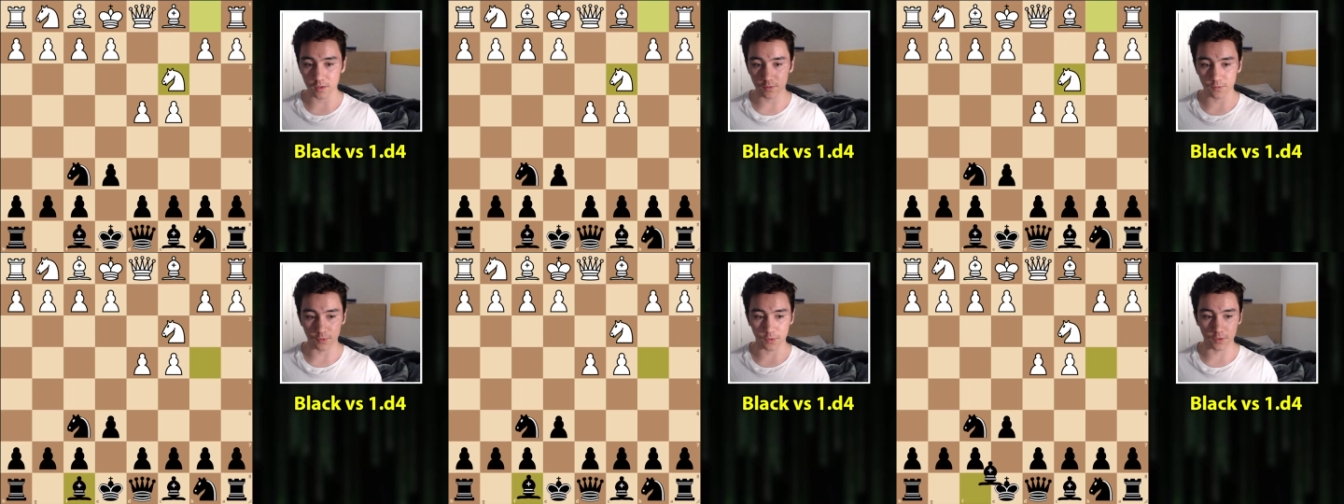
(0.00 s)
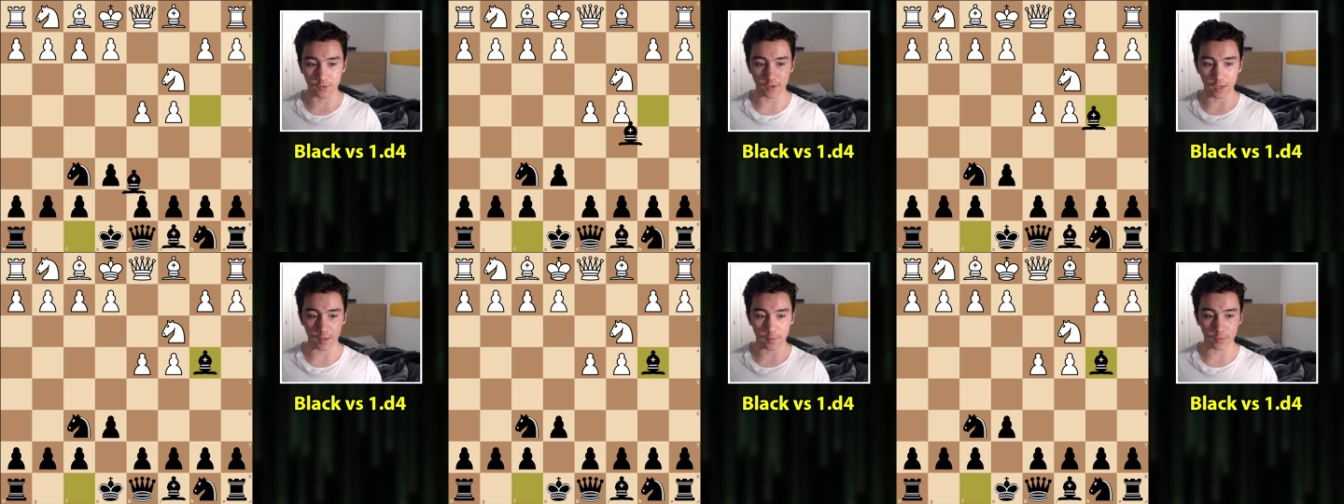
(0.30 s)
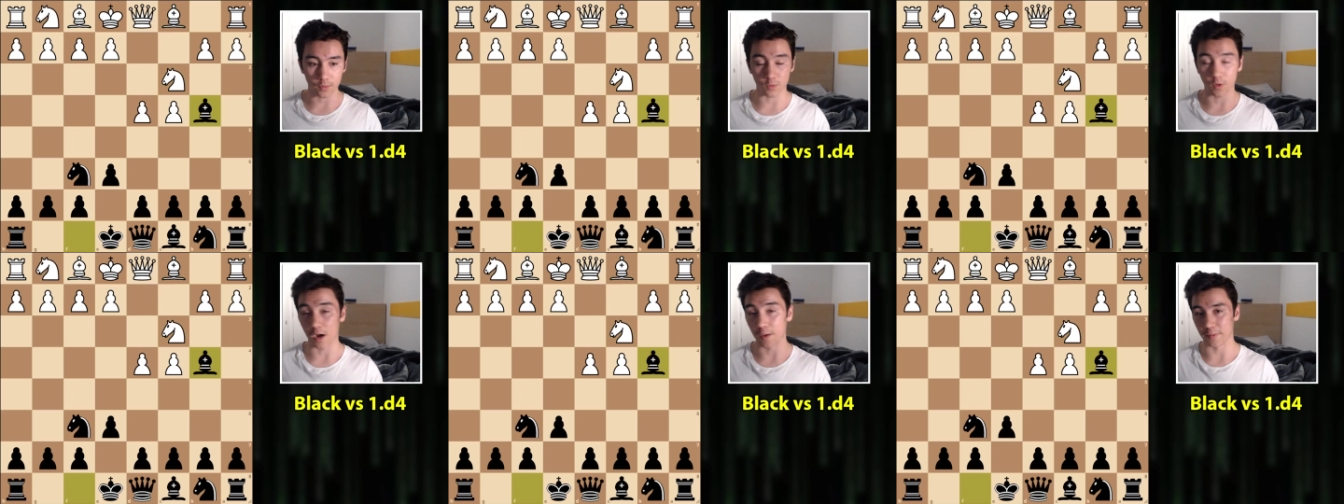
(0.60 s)
for example,
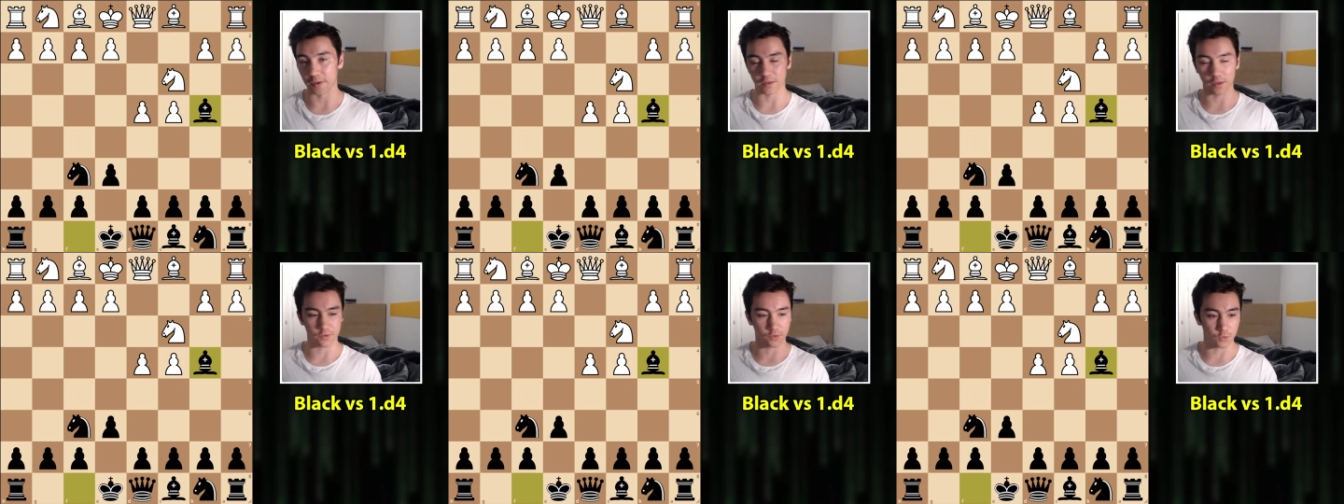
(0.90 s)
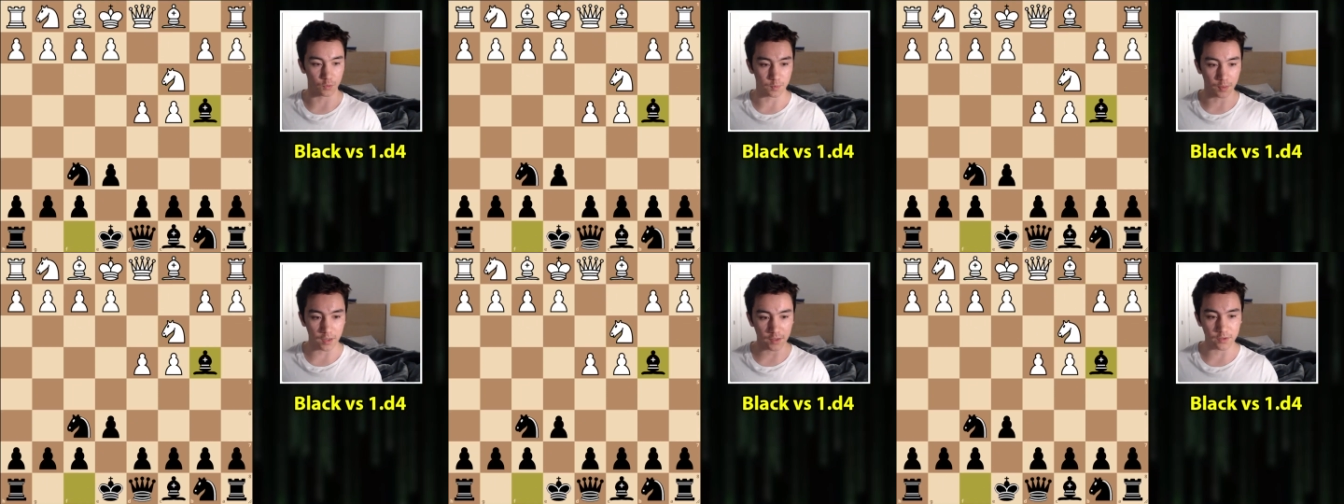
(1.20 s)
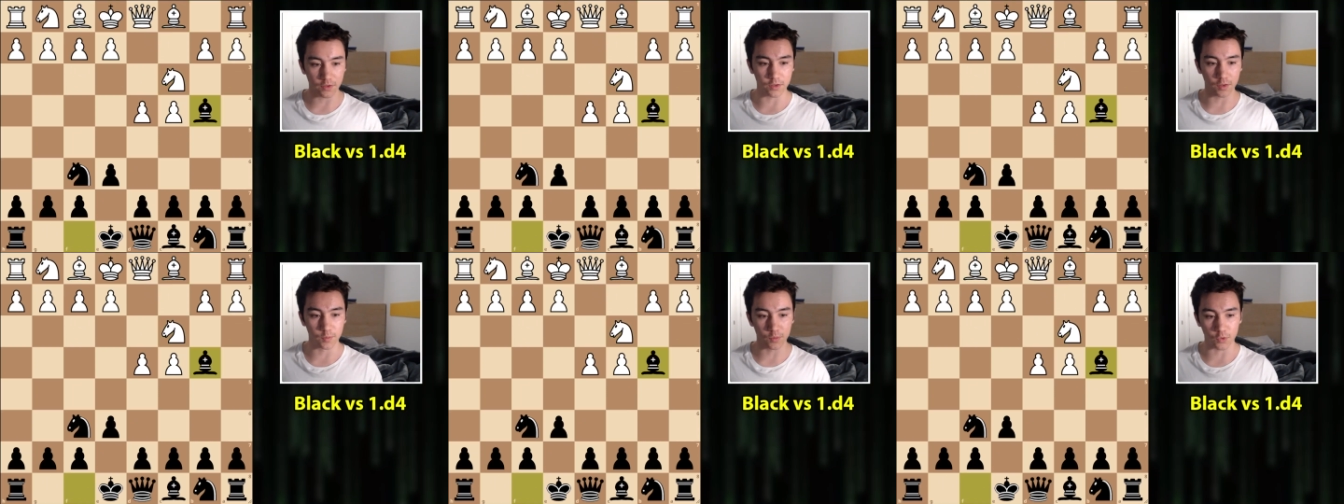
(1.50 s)
well, I mean, I still play the
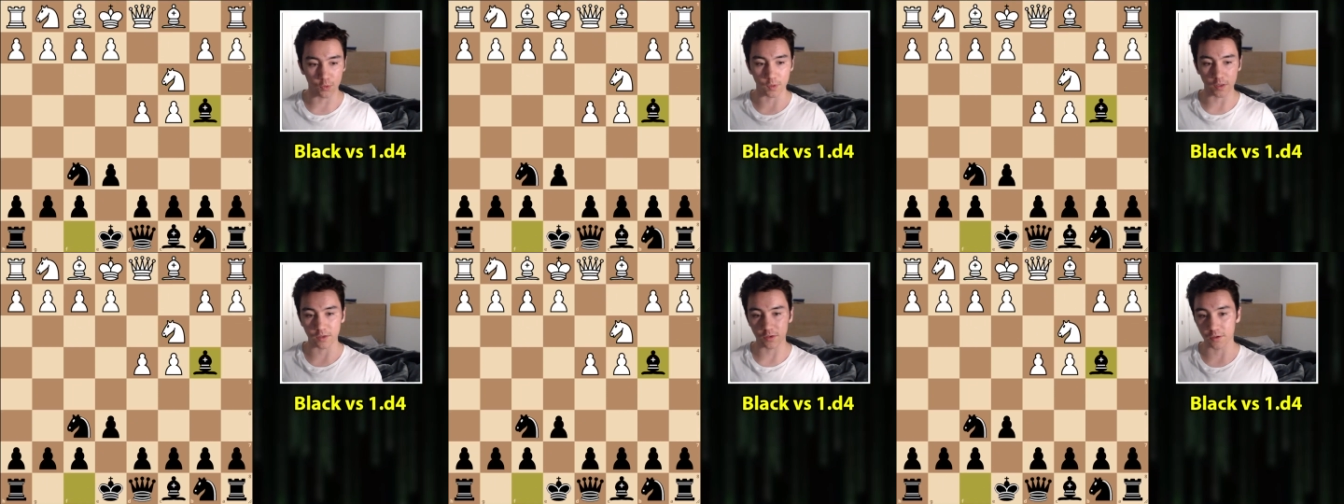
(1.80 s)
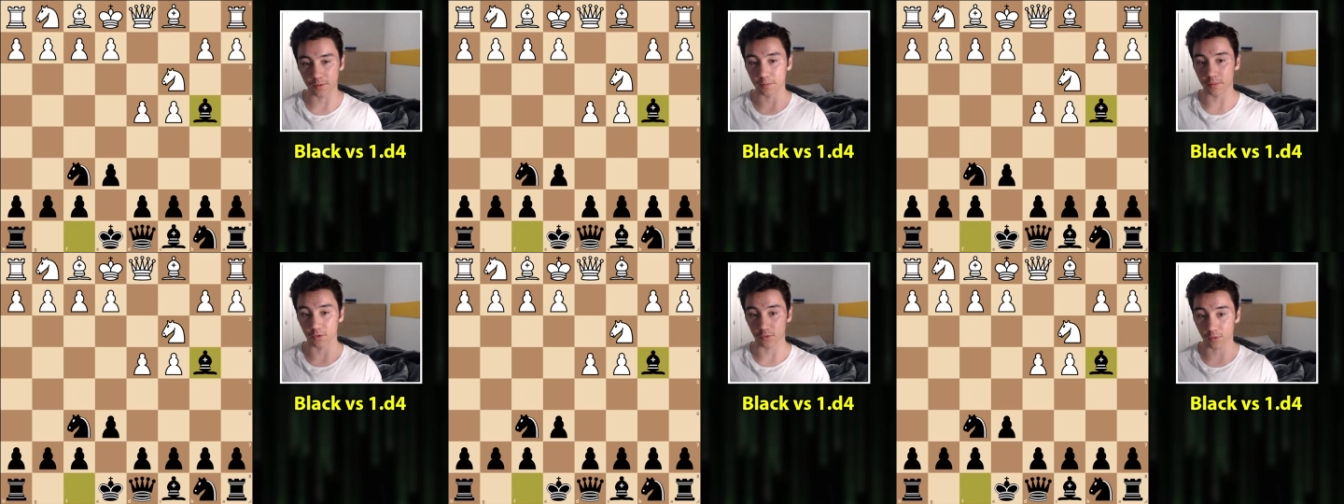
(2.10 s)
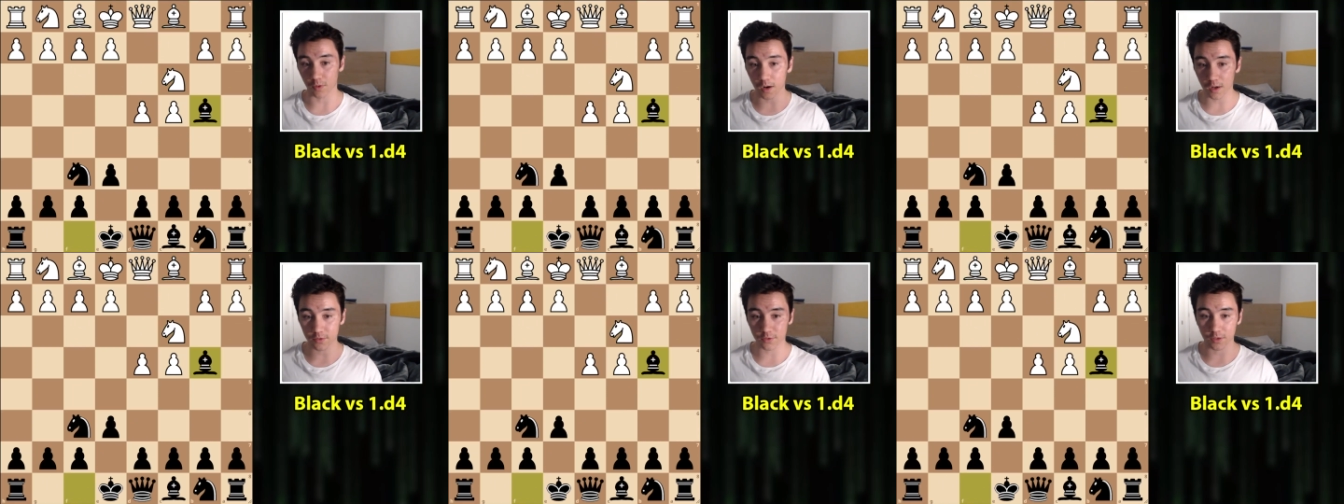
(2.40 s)
Nimzo Indian, but
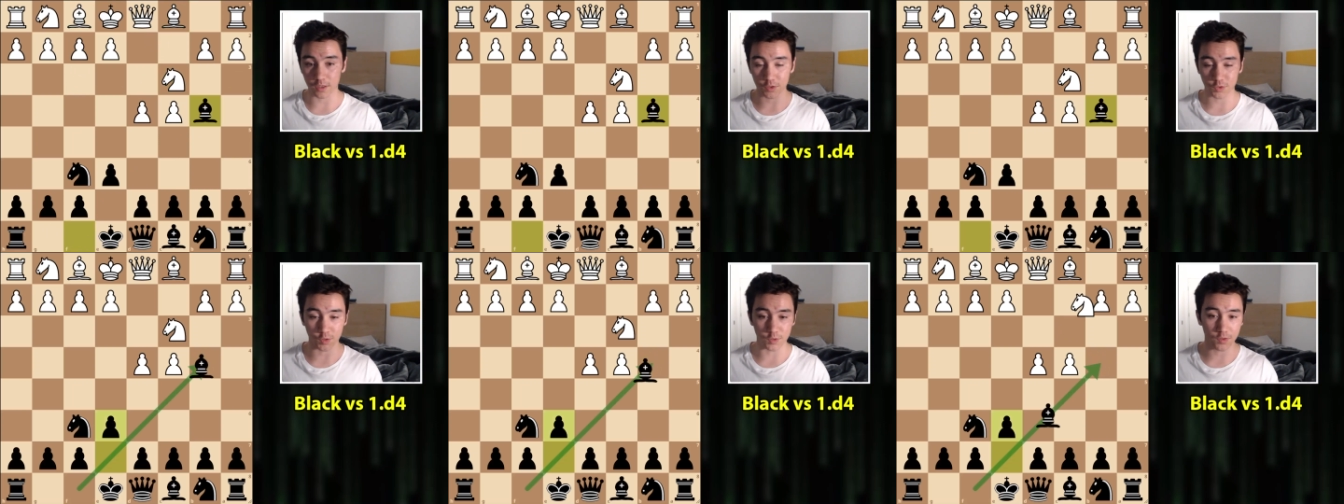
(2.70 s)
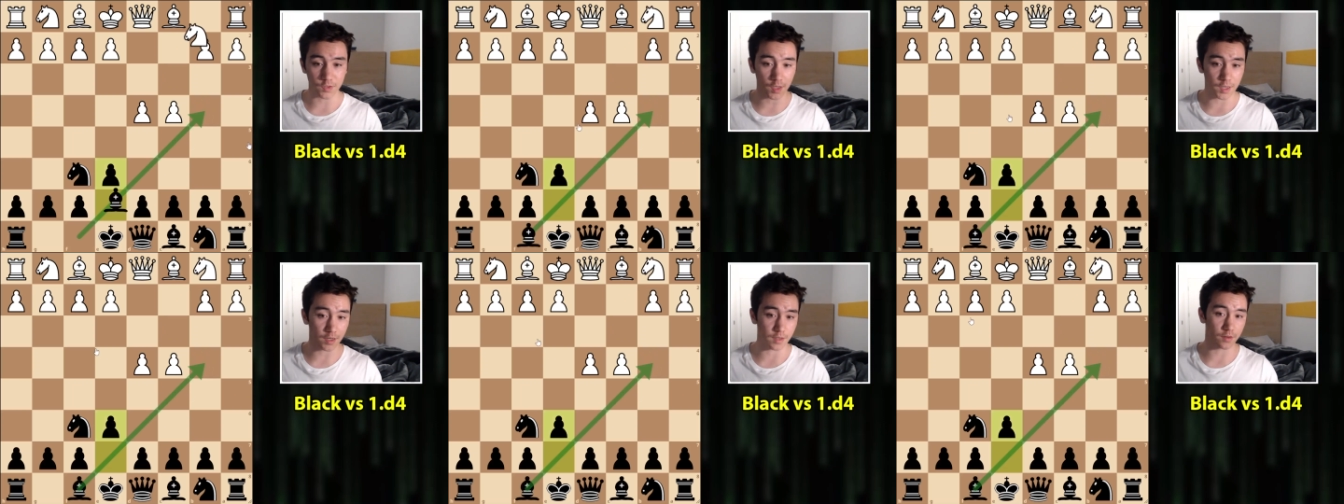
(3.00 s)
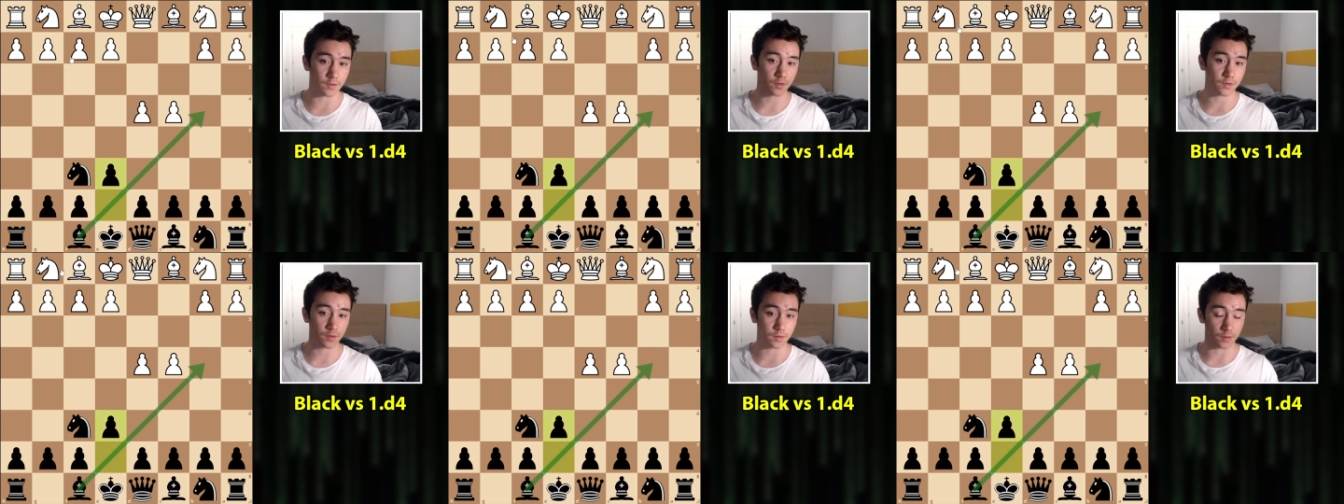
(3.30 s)
rather I should say
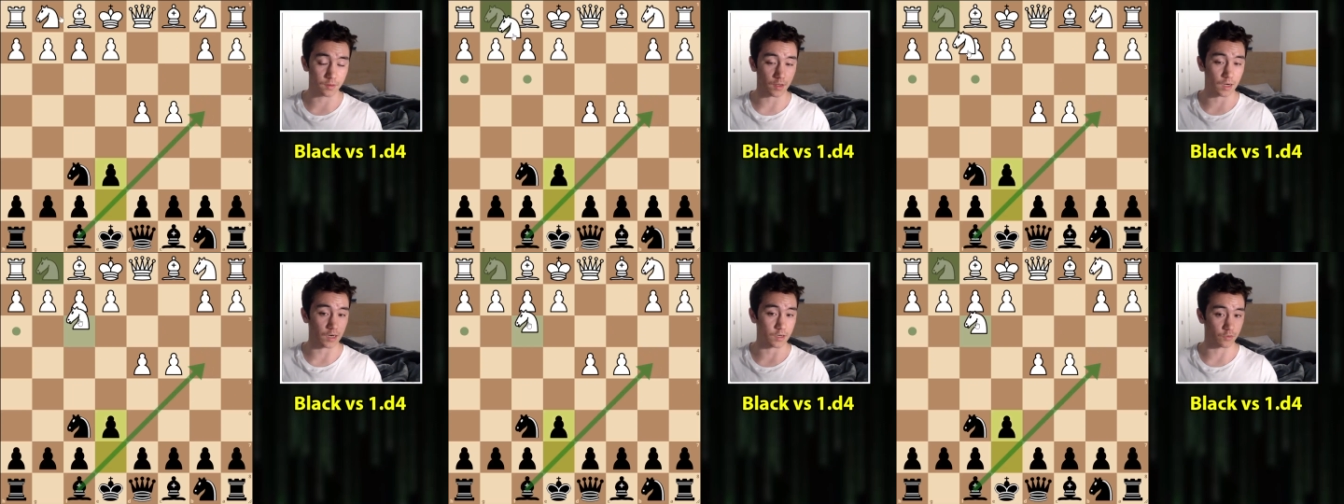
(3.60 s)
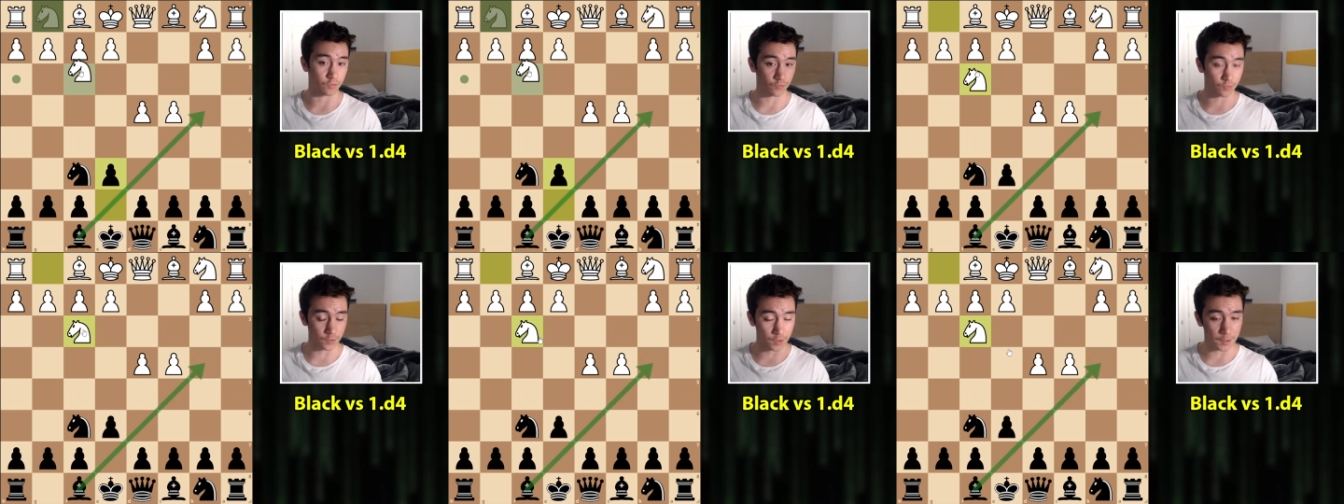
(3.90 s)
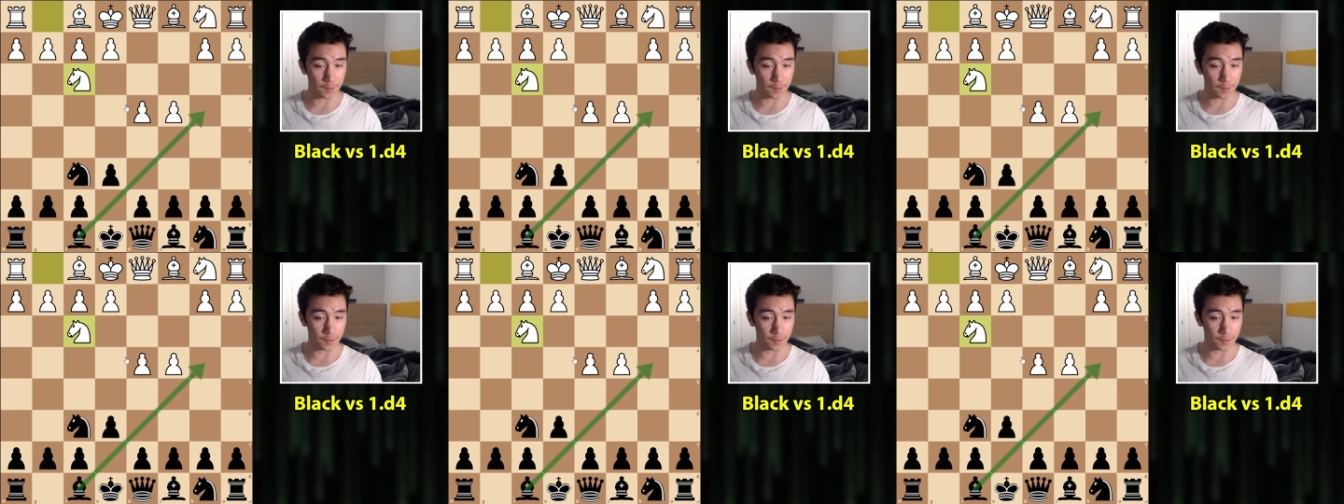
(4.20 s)
against Knight of Three,